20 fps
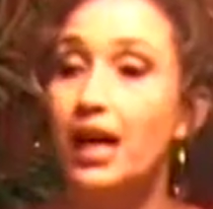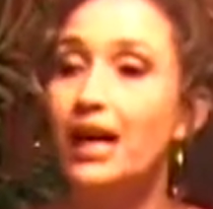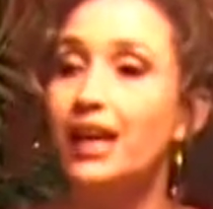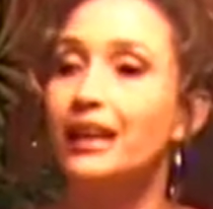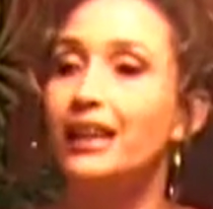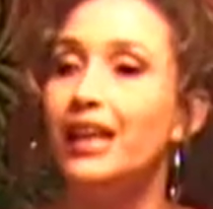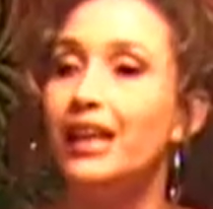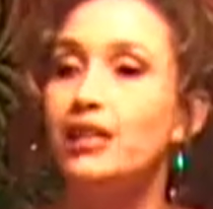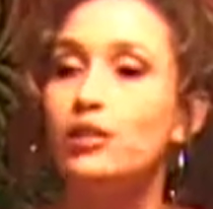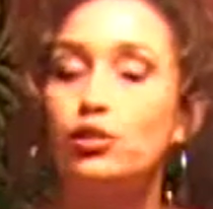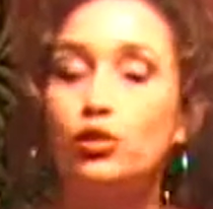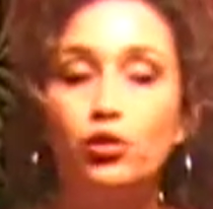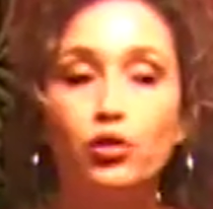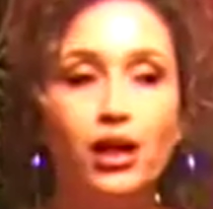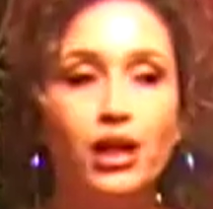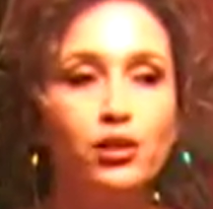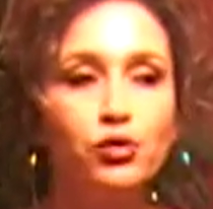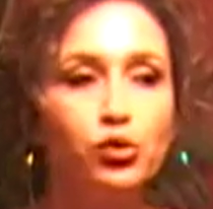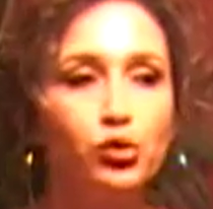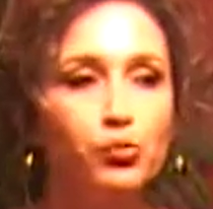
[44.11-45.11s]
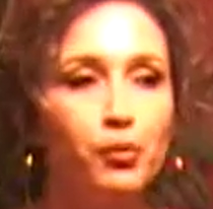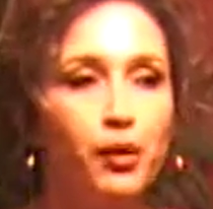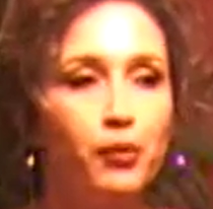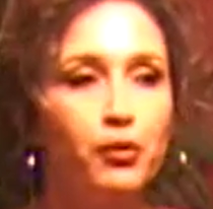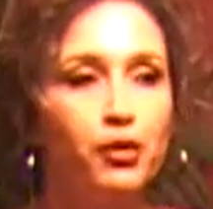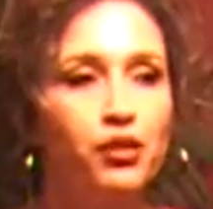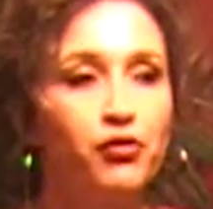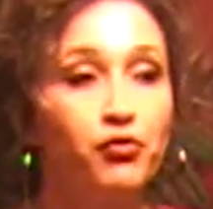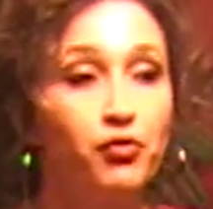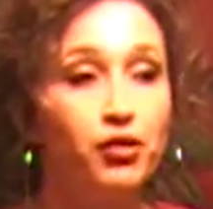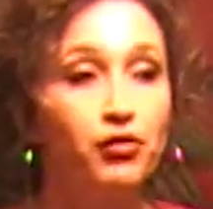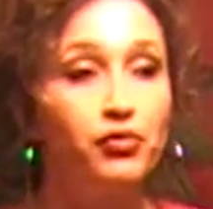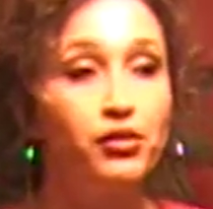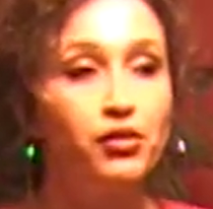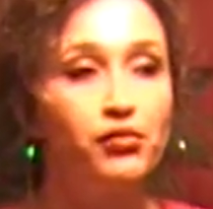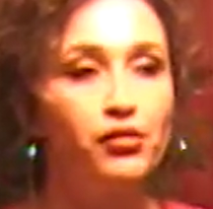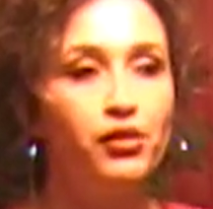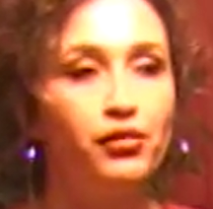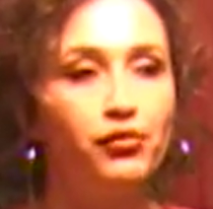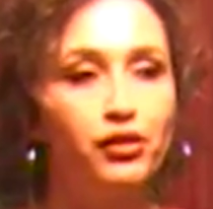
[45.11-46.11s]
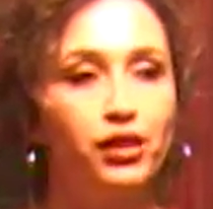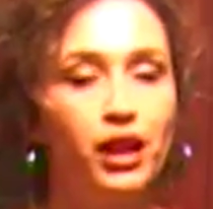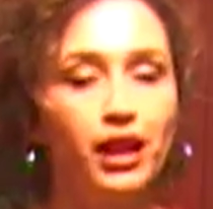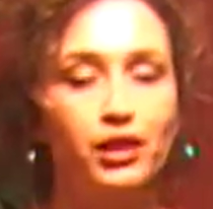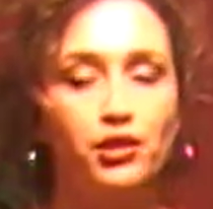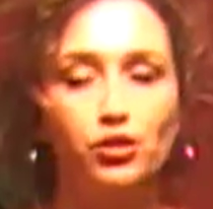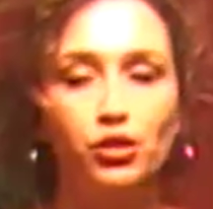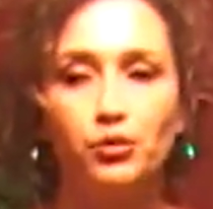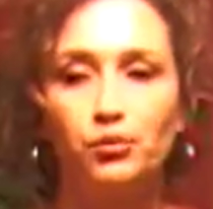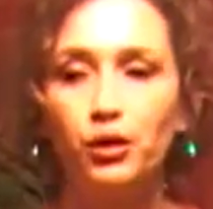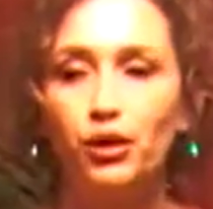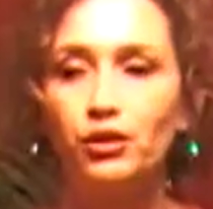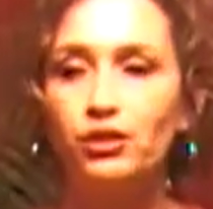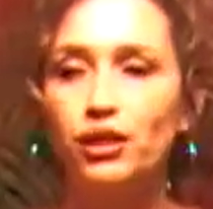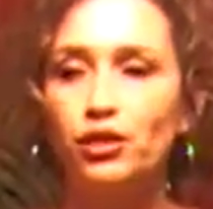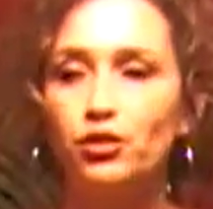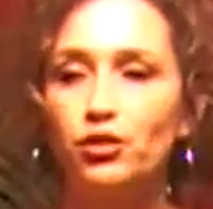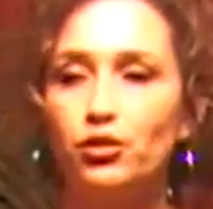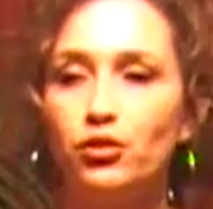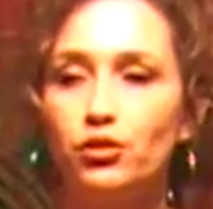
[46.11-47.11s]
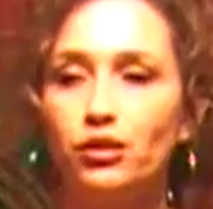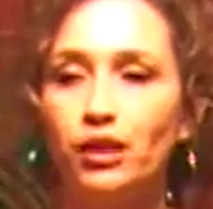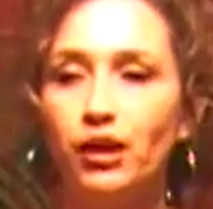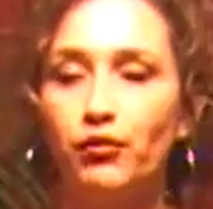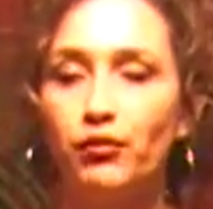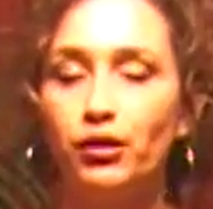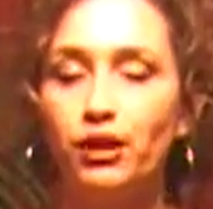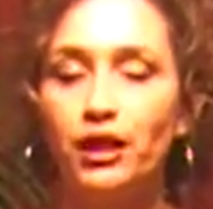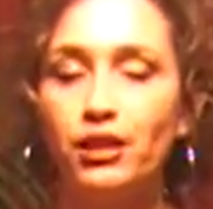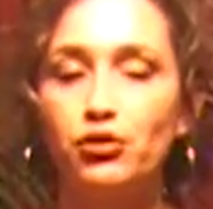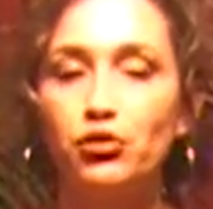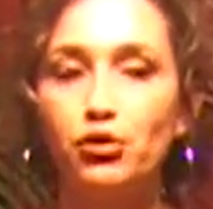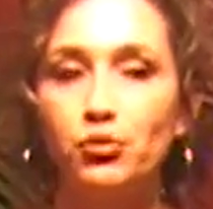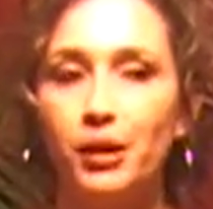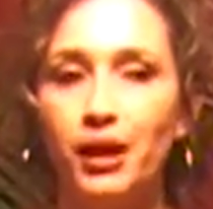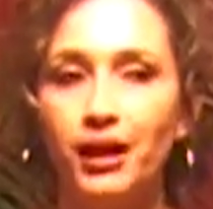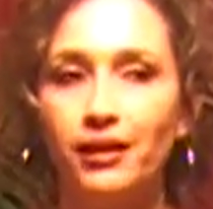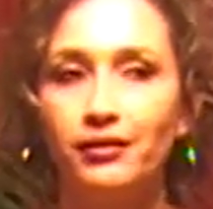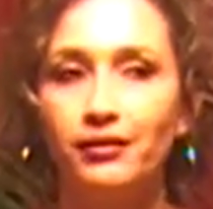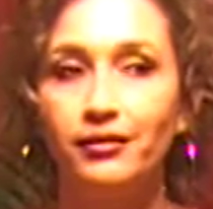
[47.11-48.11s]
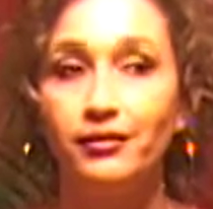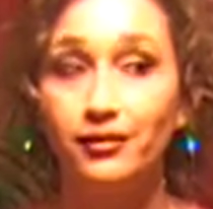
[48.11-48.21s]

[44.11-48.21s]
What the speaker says: Ladies, do you guys remember the 50/50 ice cream bars that you used to get from the ice cream man?